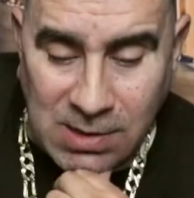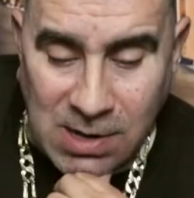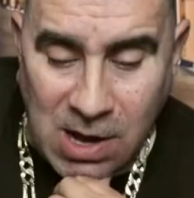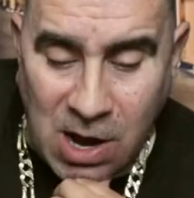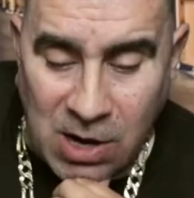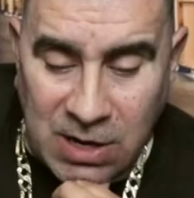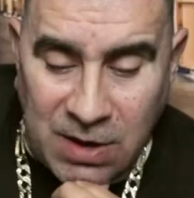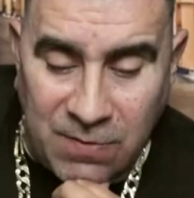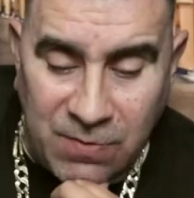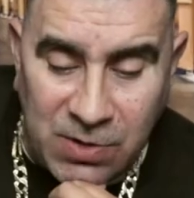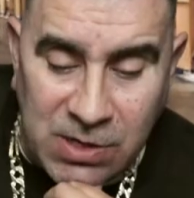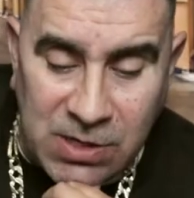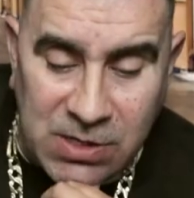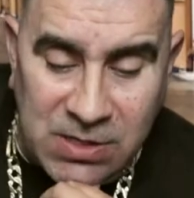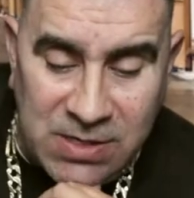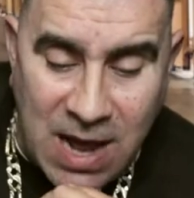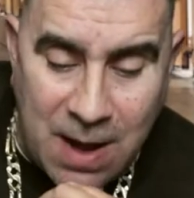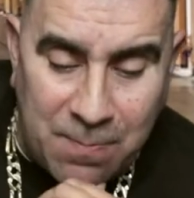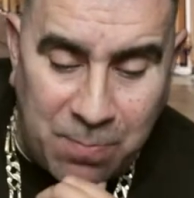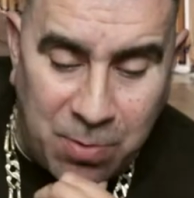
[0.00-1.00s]
I'll give you an
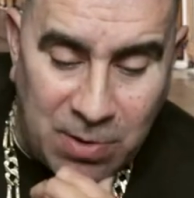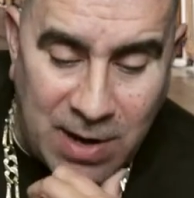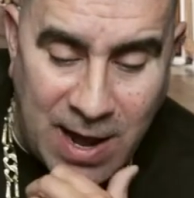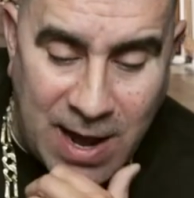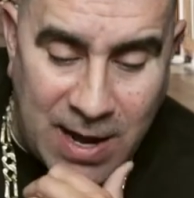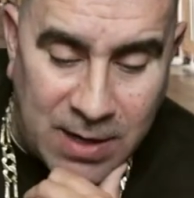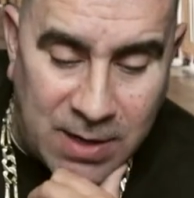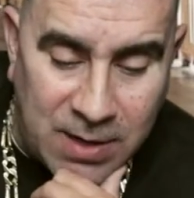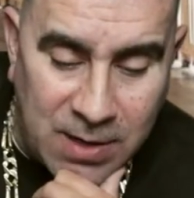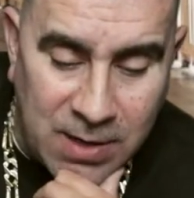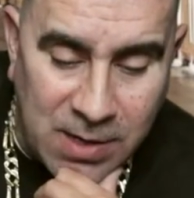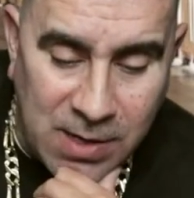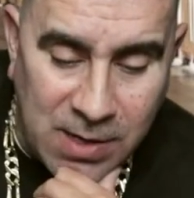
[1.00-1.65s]
example. Like,